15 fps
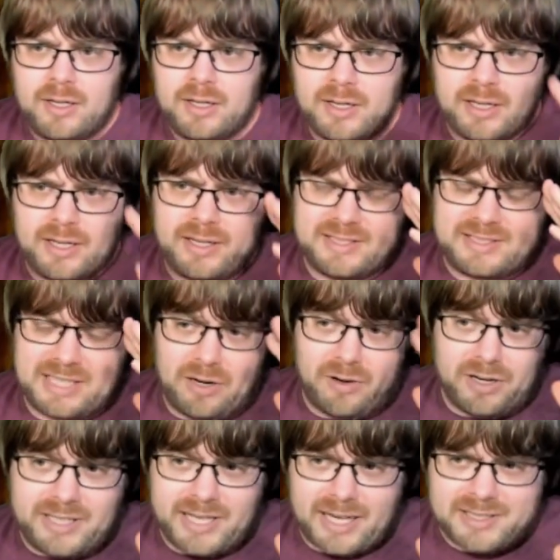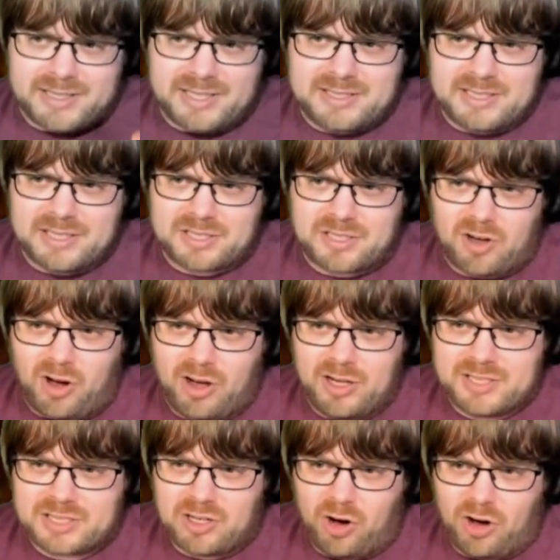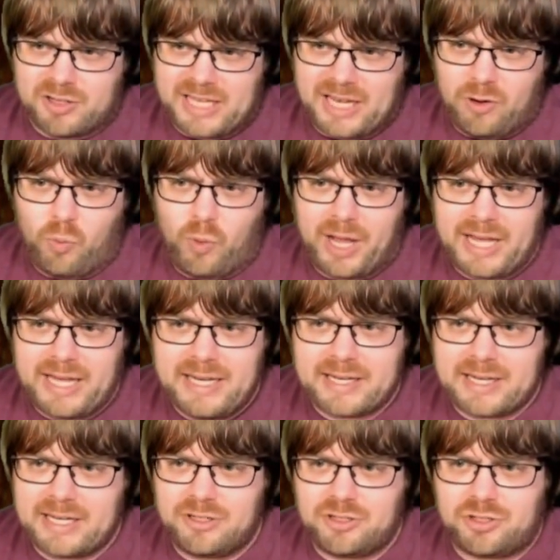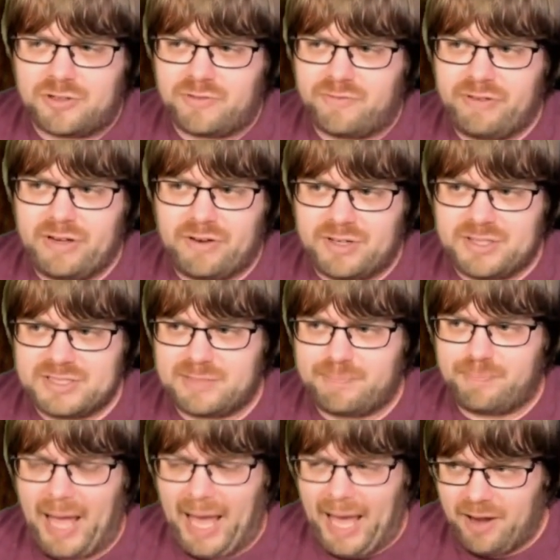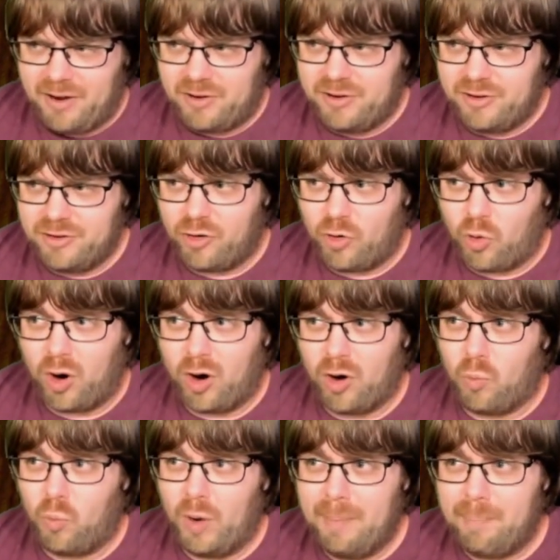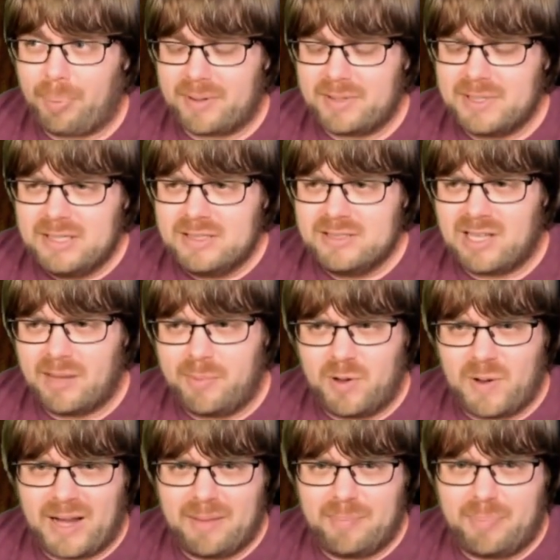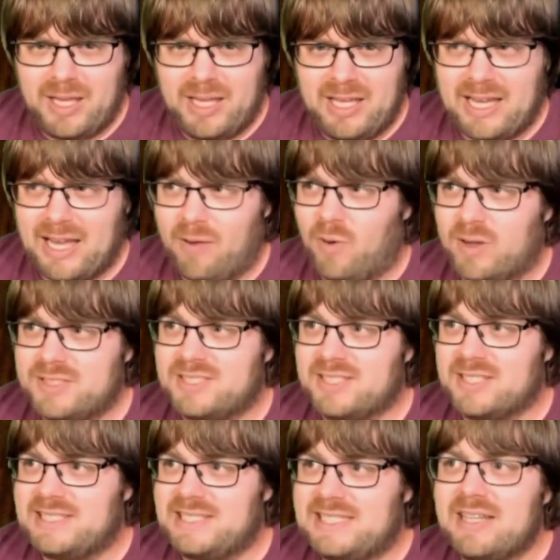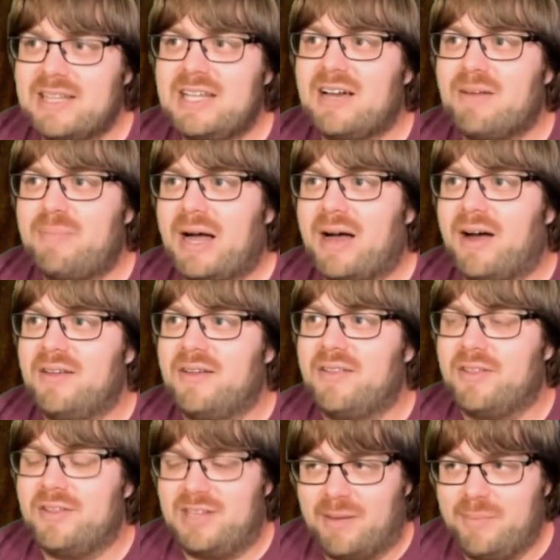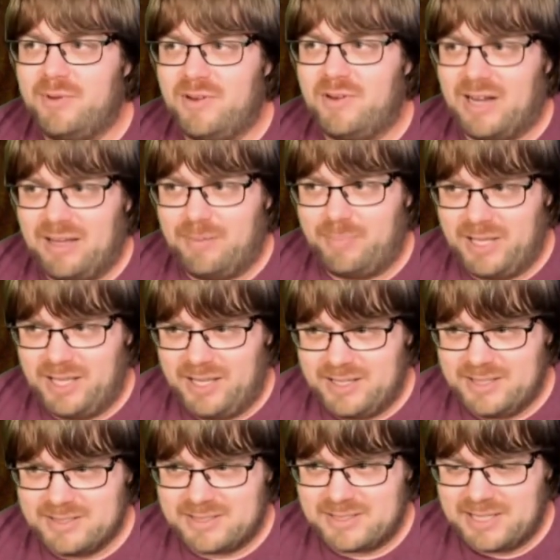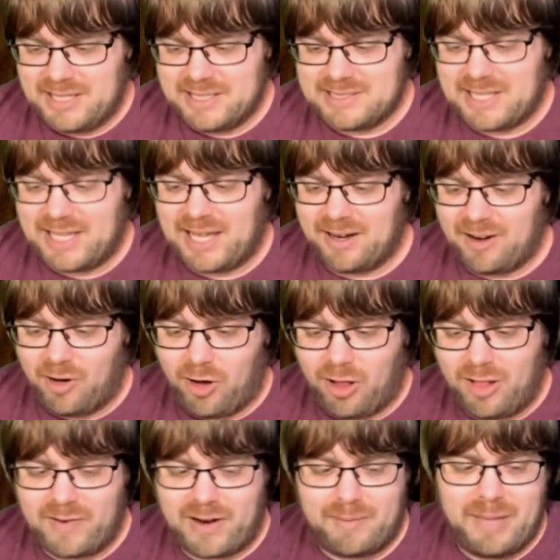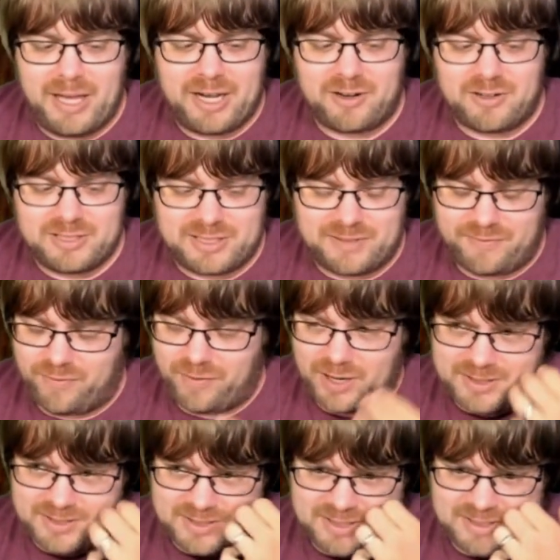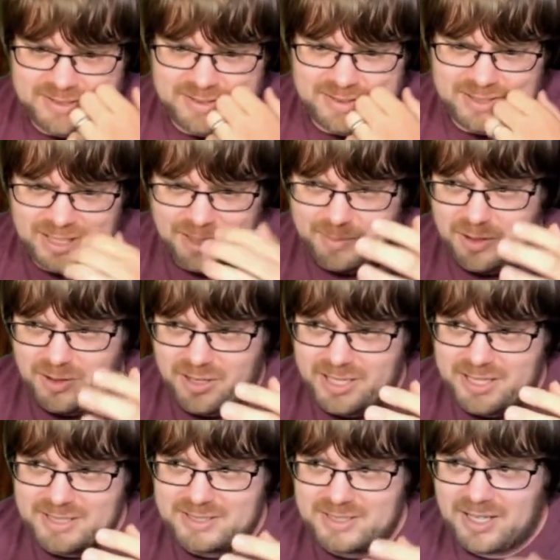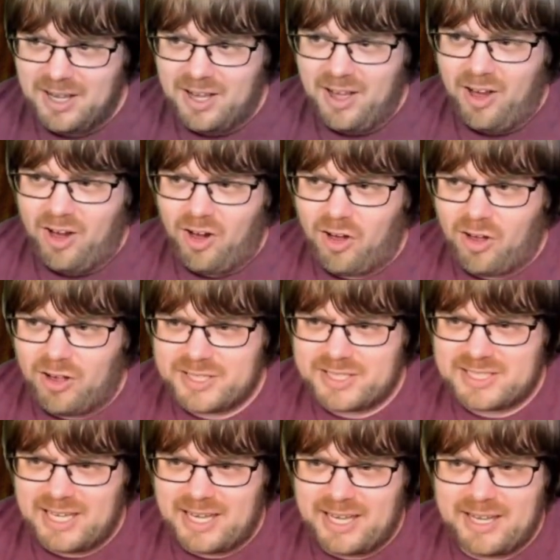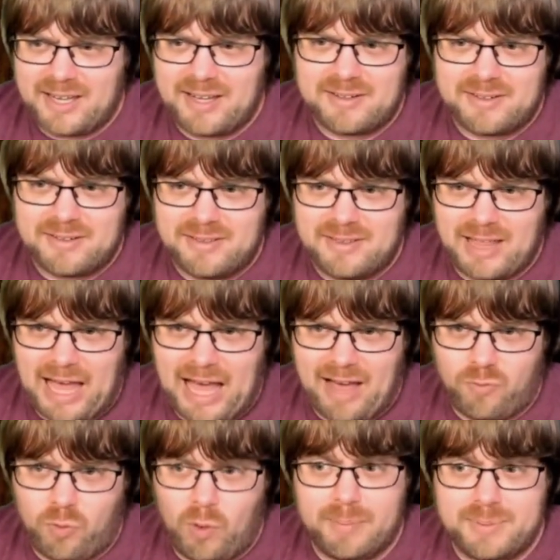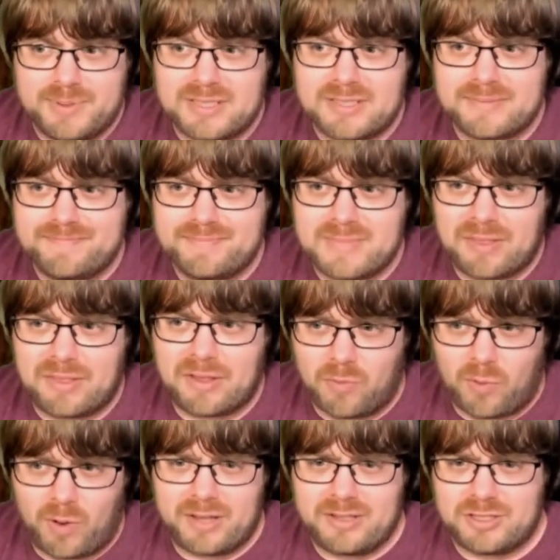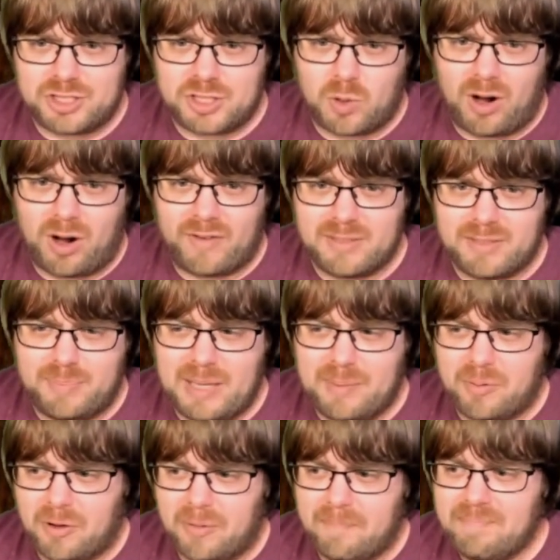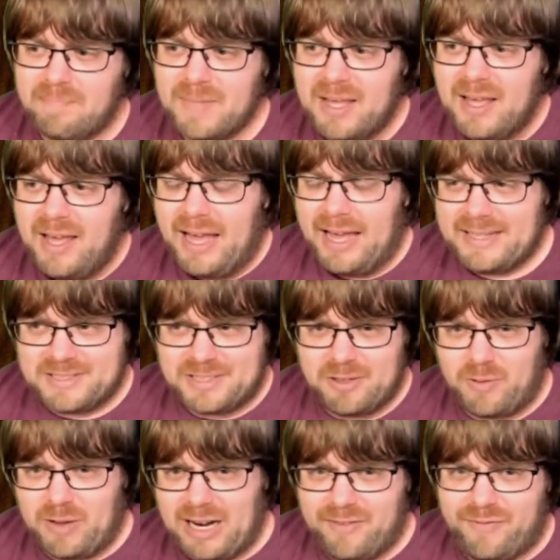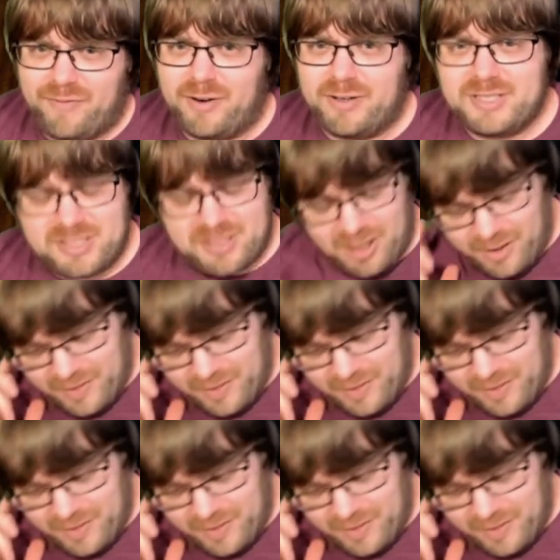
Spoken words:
this iridescence is called a wing interference pattern, or a WIP, WIP. And what's silly about the WIPs is that all of our makers and friends communities all say they have WIPs that they're wanting to show off to people. And so when I first saw that,